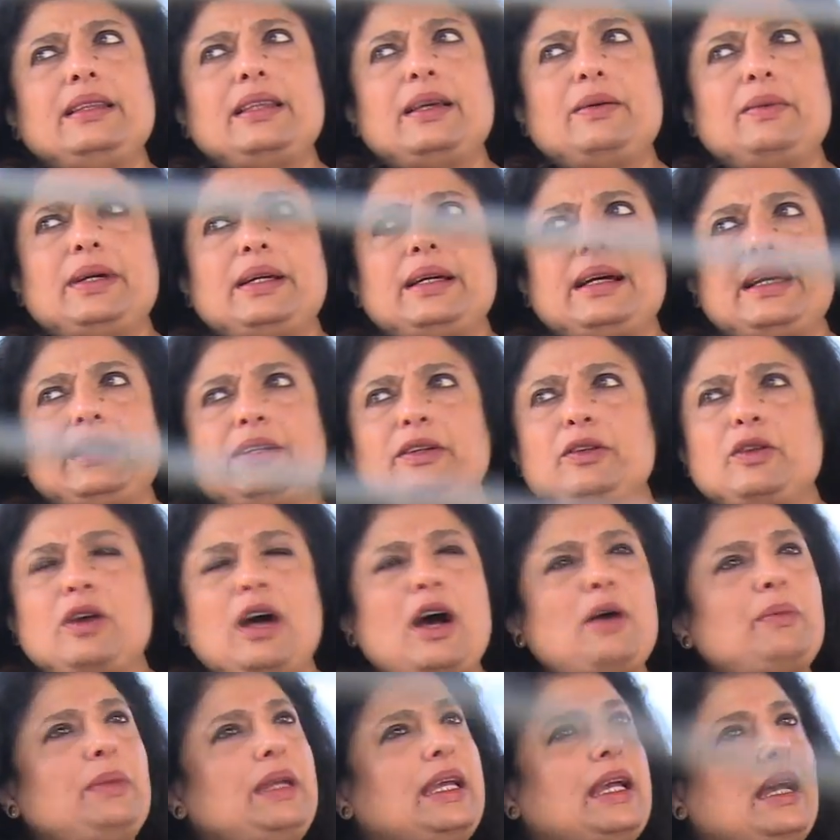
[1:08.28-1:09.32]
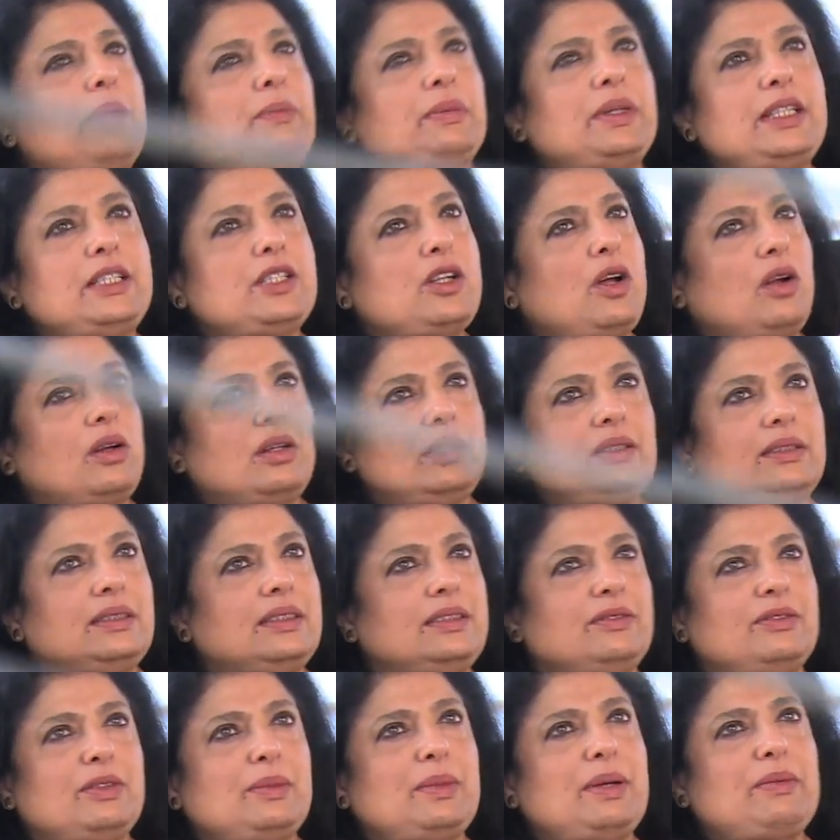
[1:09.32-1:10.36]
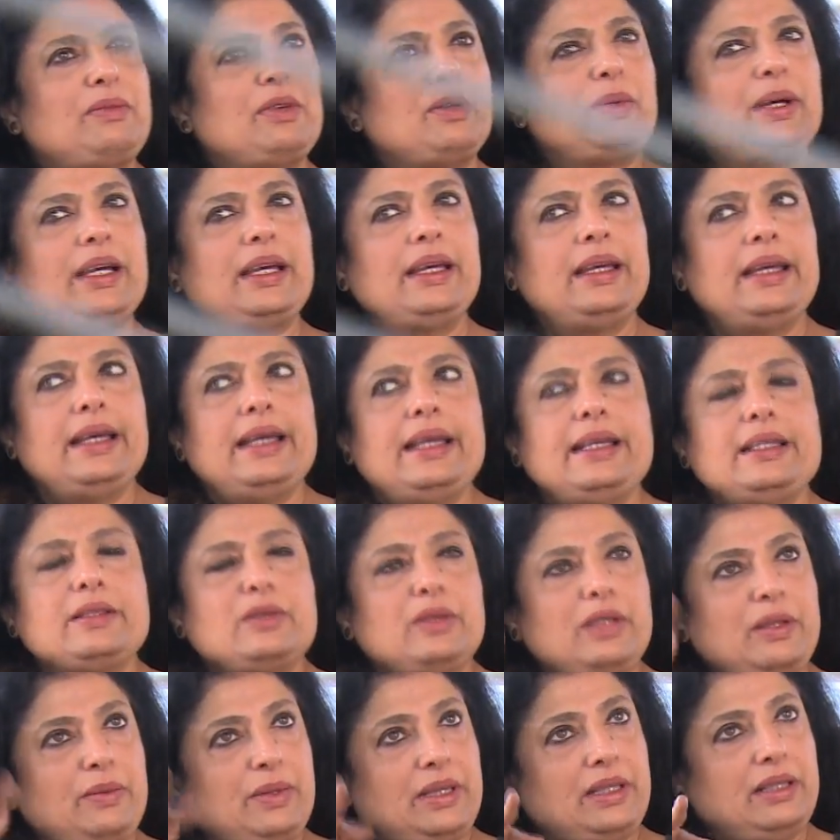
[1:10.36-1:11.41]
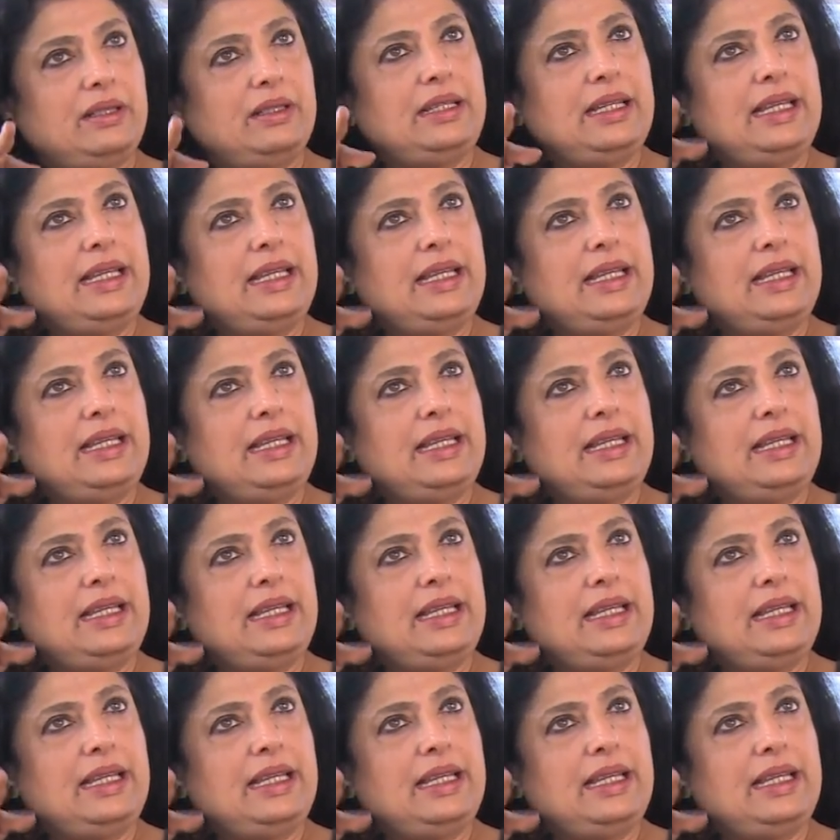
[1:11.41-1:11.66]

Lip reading: So far, the company has been funded through customer revenue.